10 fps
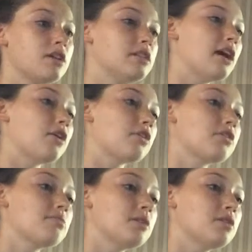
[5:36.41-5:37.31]
The
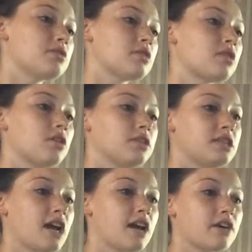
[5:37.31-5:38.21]
algorithm used, called the
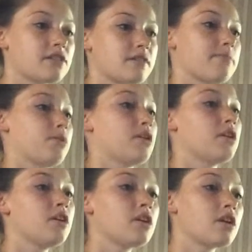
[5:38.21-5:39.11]
Tiger Assembler,